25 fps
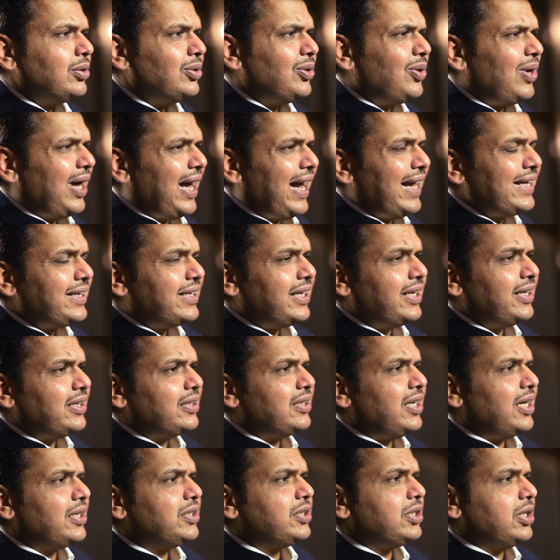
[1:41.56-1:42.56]
No, I think
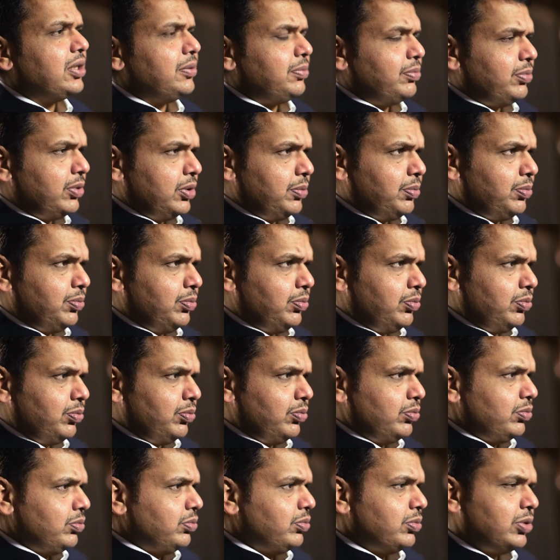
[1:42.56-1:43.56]
that
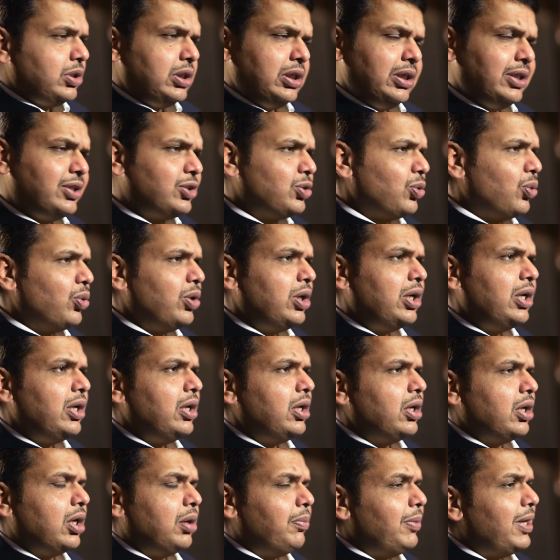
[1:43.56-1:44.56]
it's
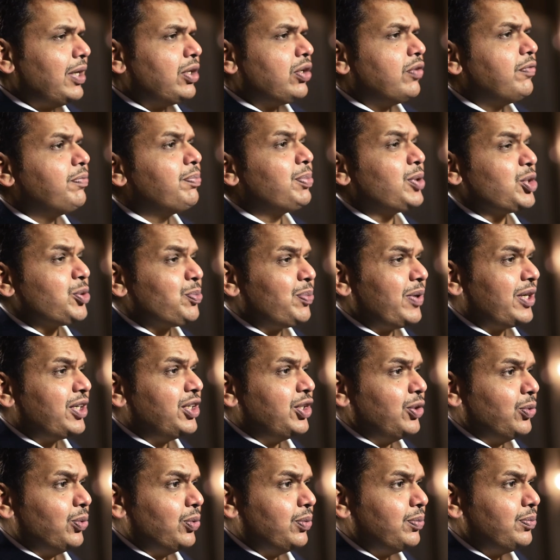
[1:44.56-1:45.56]
only a matter of
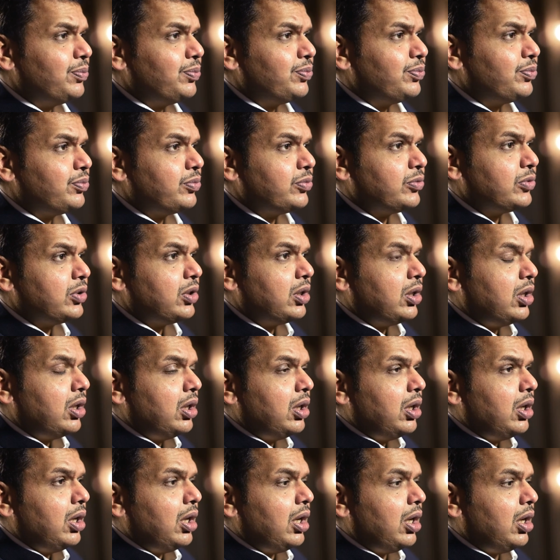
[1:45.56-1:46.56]
perspective.
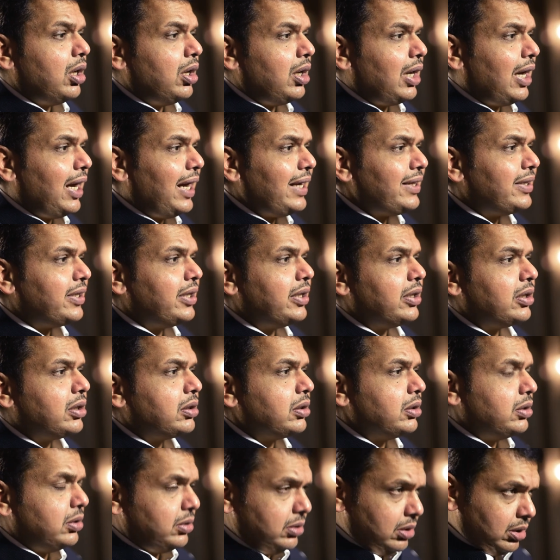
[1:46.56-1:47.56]
I think
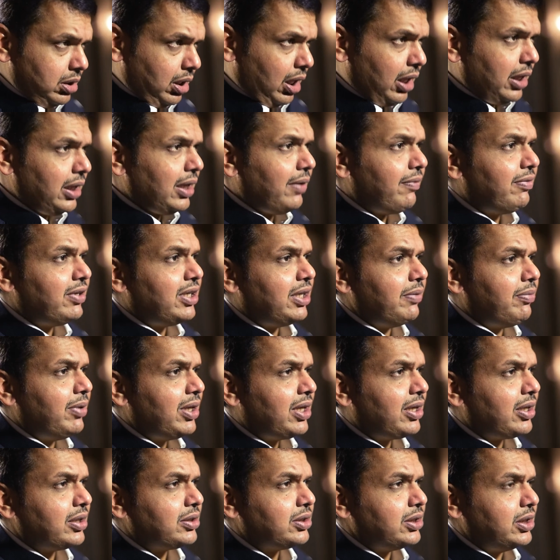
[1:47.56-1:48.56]
in our
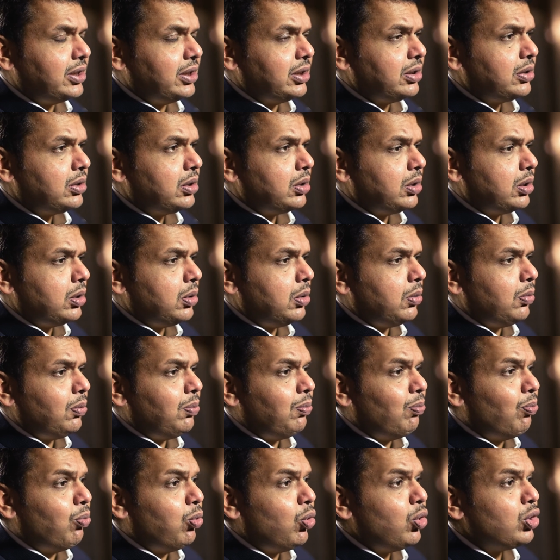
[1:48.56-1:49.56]
democracy,
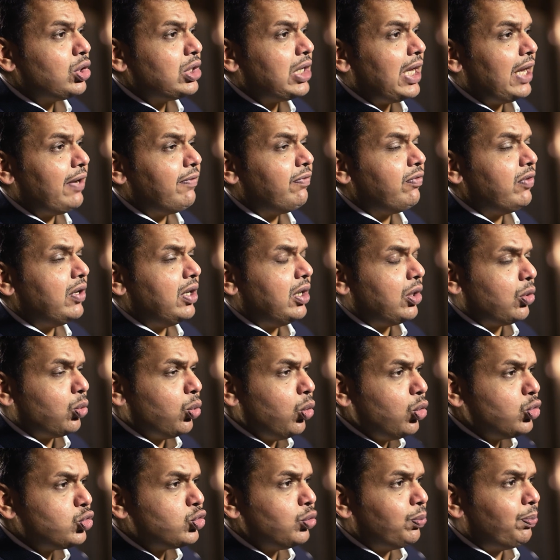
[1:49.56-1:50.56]
both have a
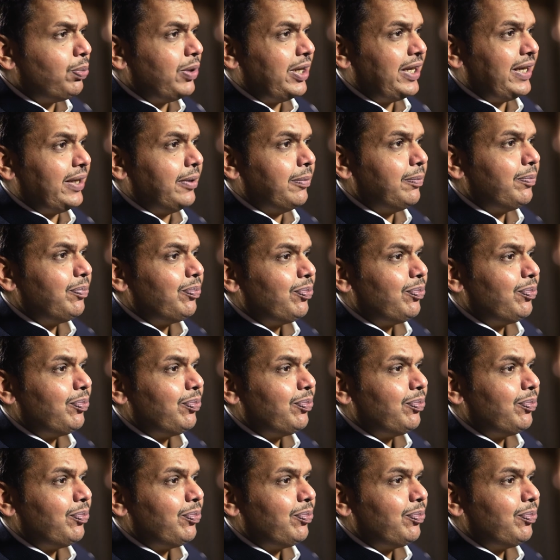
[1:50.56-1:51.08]
role to play.